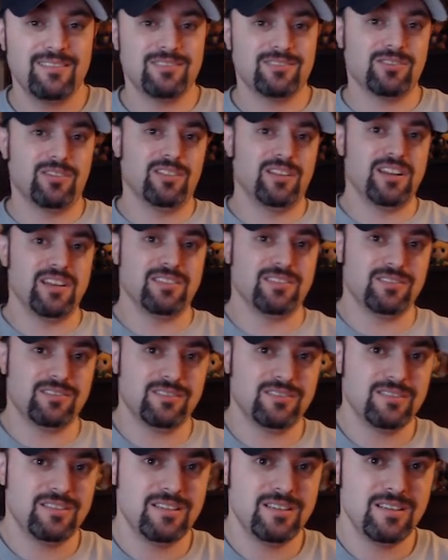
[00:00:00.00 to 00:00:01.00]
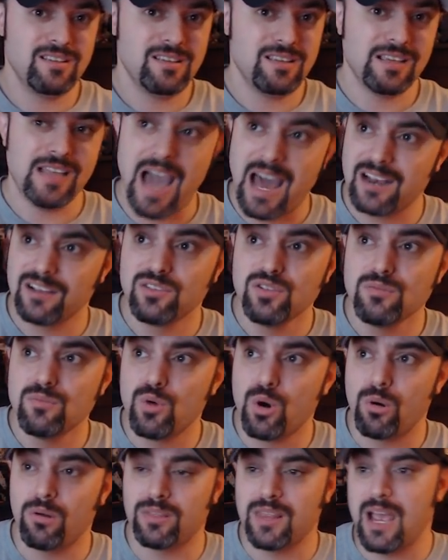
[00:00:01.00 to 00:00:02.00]
That's all it is. Got to do
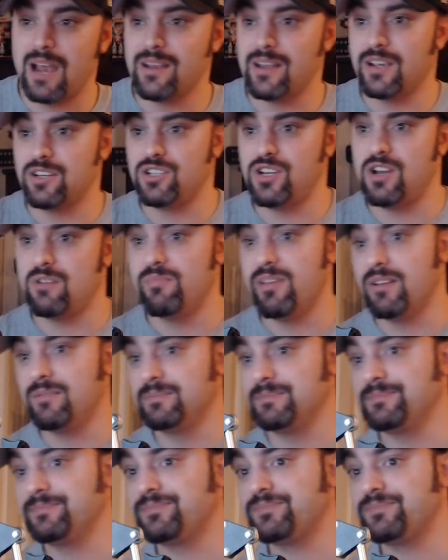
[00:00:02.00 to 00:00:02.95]
more with that next year, man.